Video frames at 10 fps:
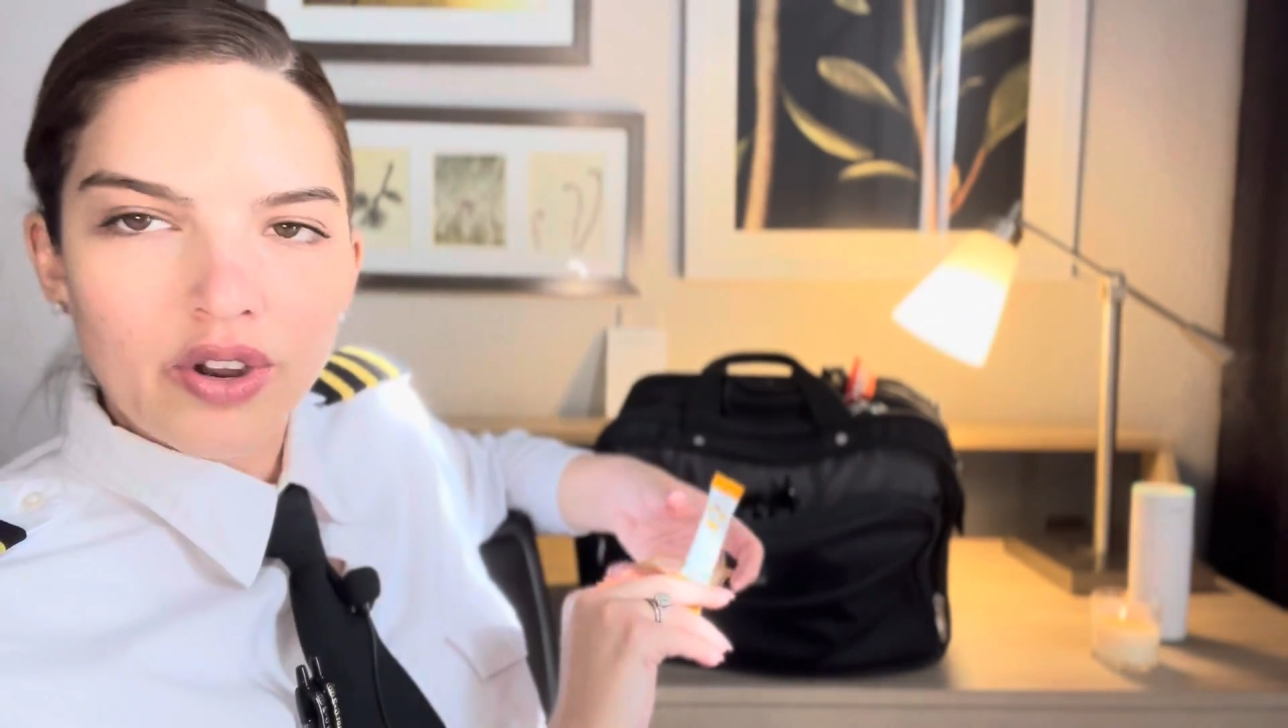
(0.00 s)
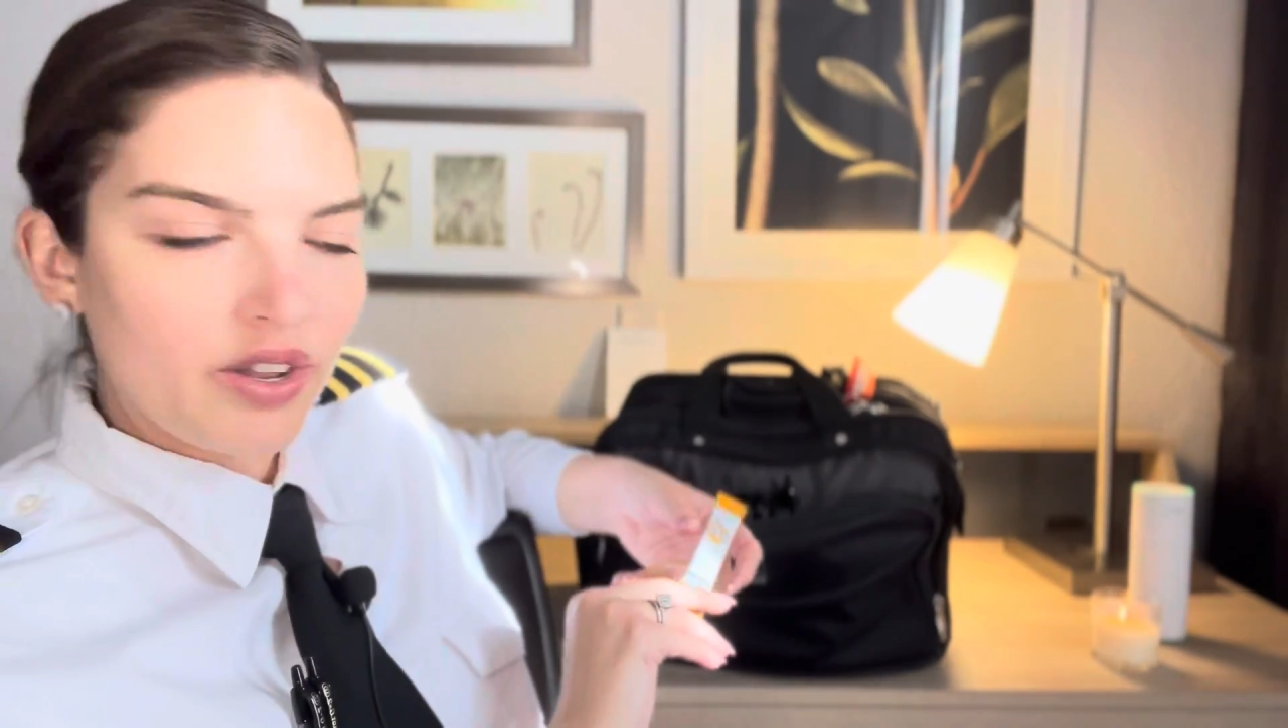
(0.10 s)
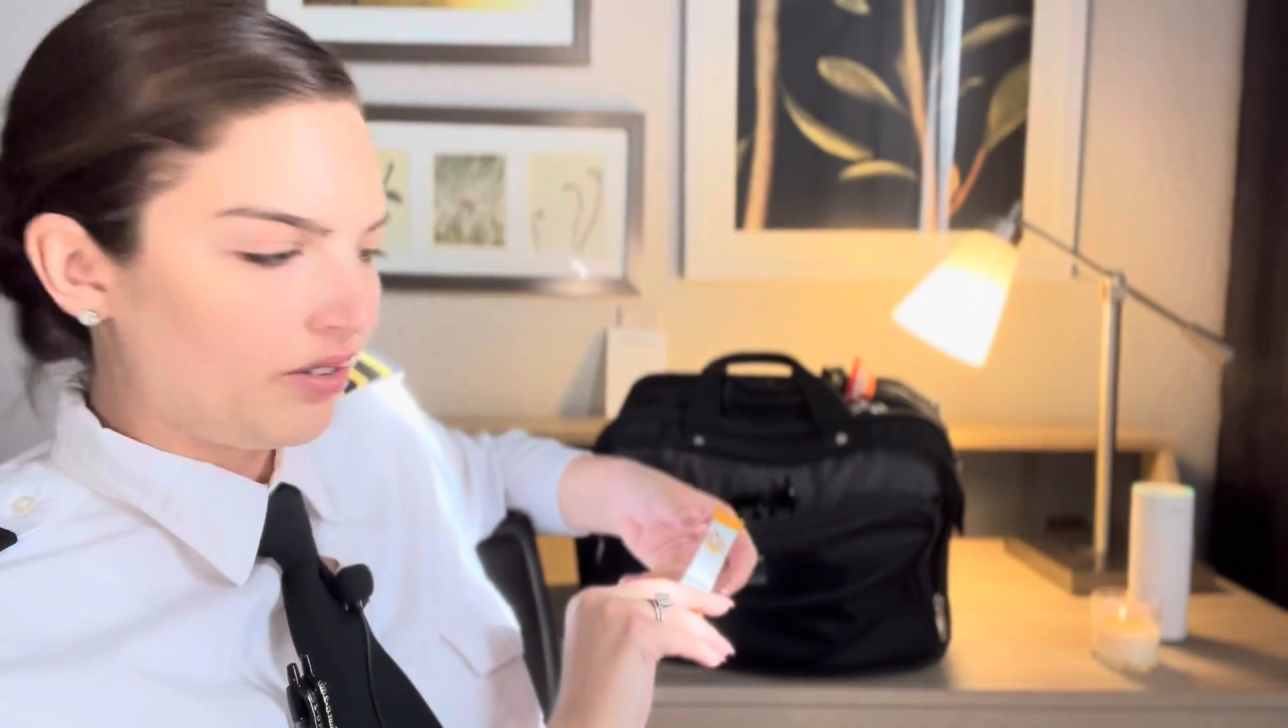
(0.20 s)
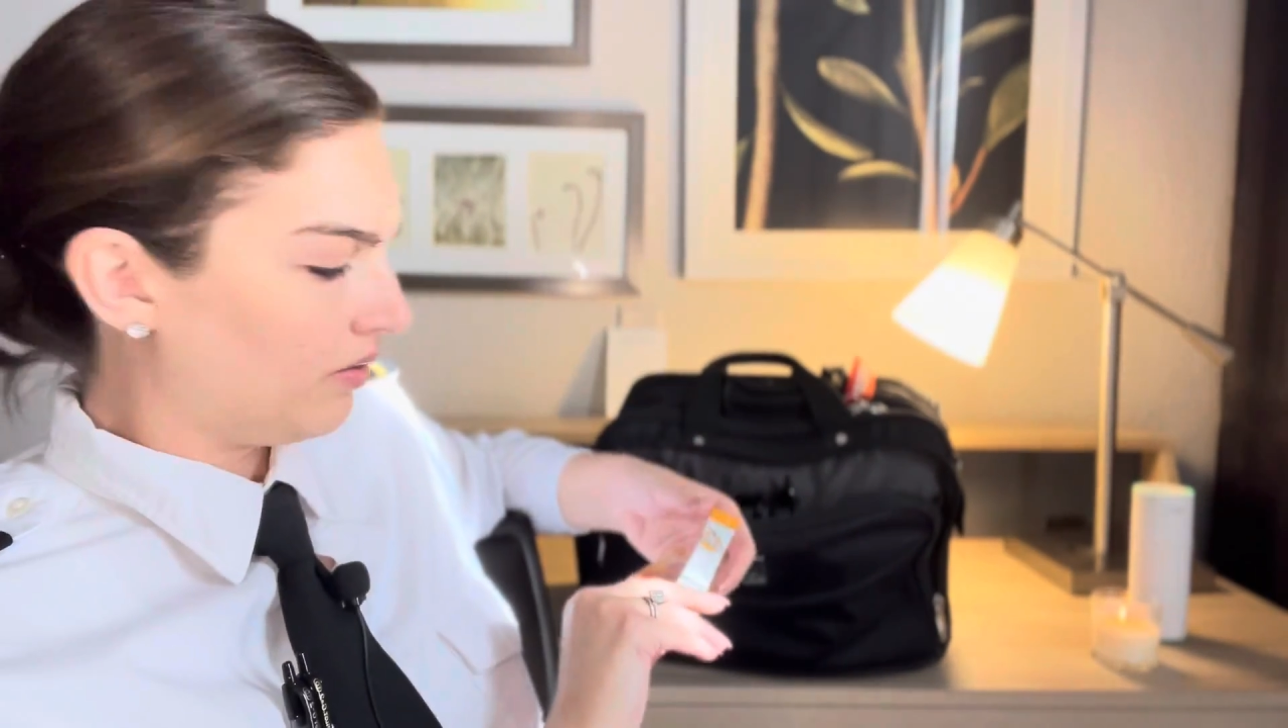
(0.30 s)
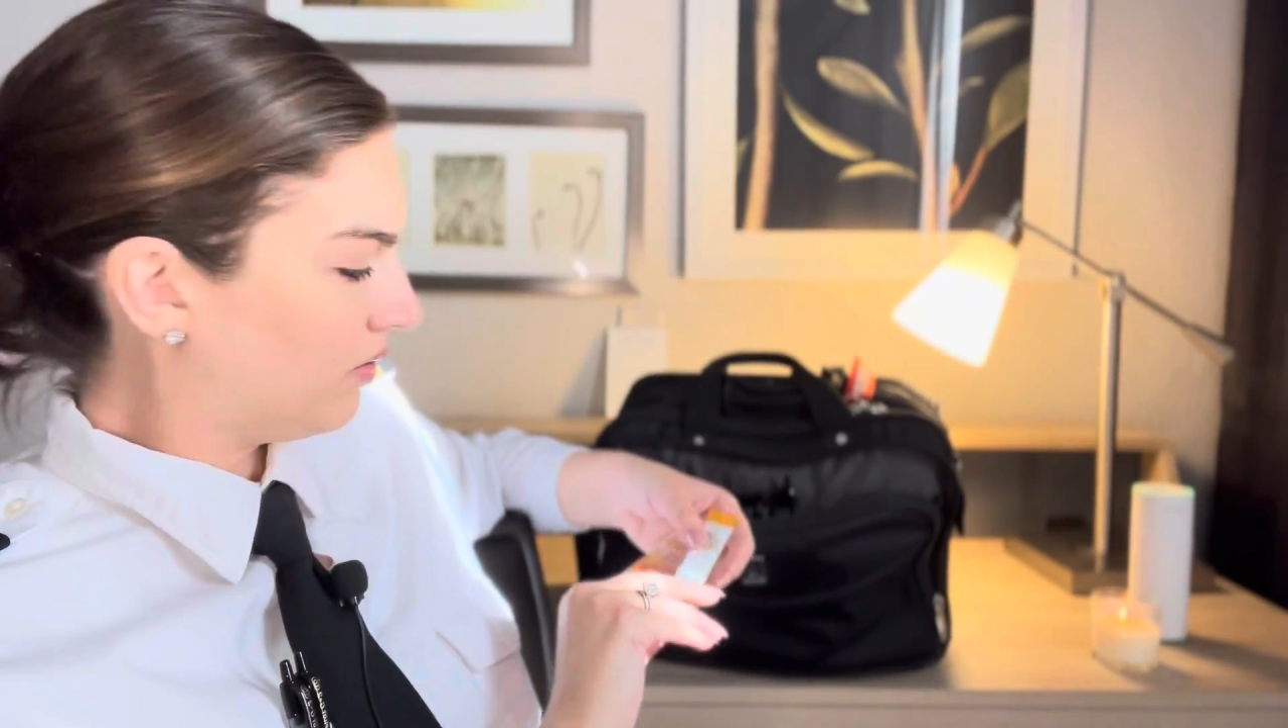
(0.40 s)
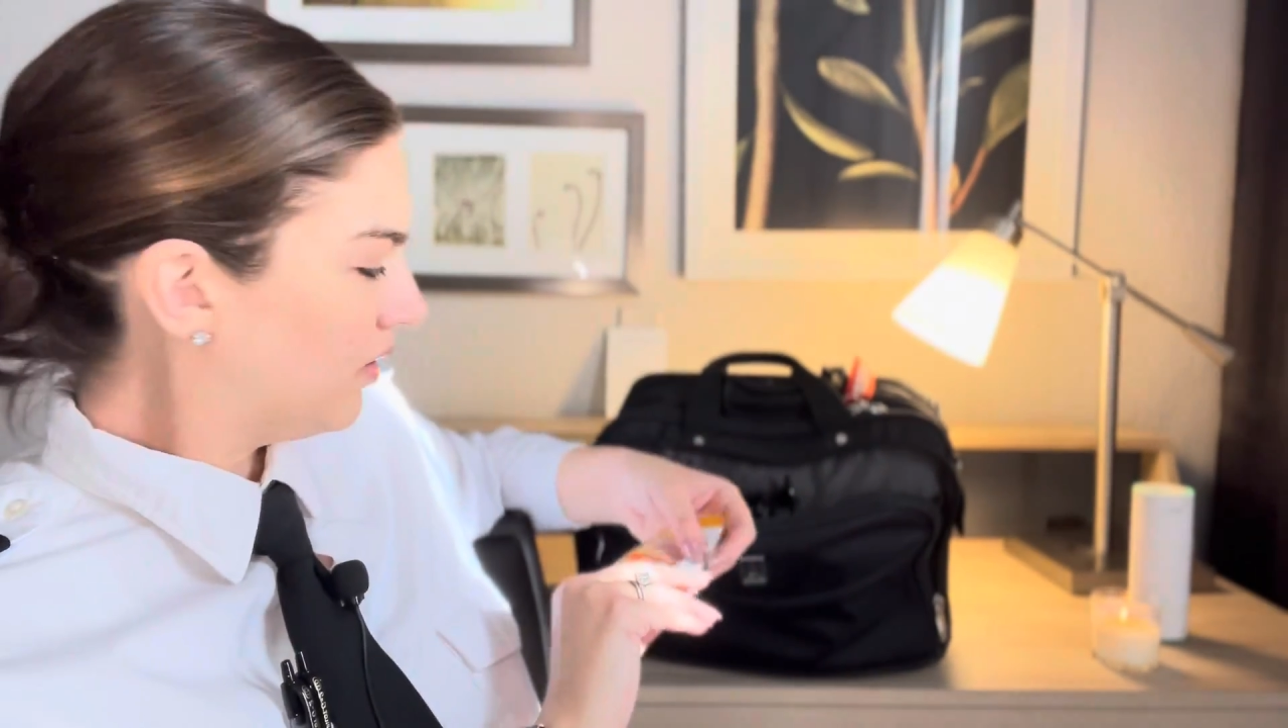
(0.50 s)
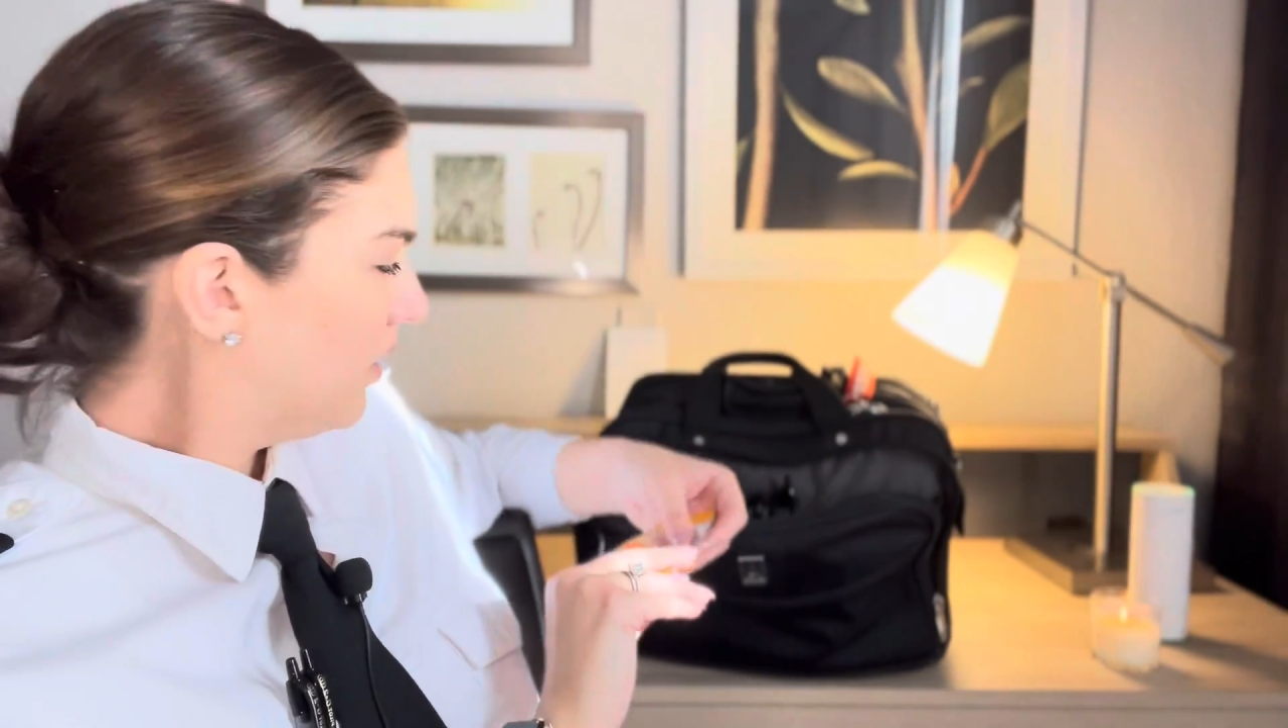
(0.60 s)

on